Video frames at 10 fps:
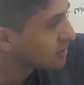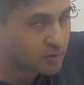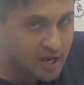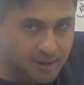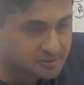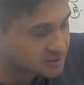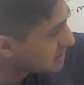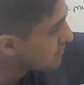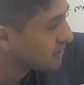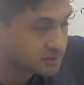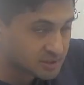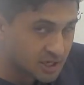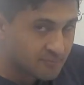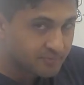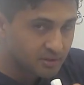that, what happens is that because
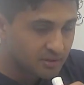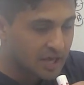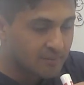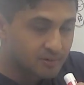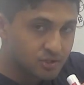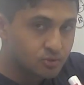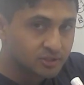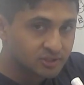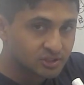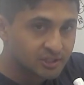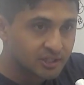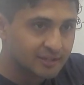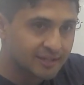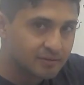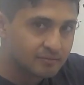the capillaries are constricted,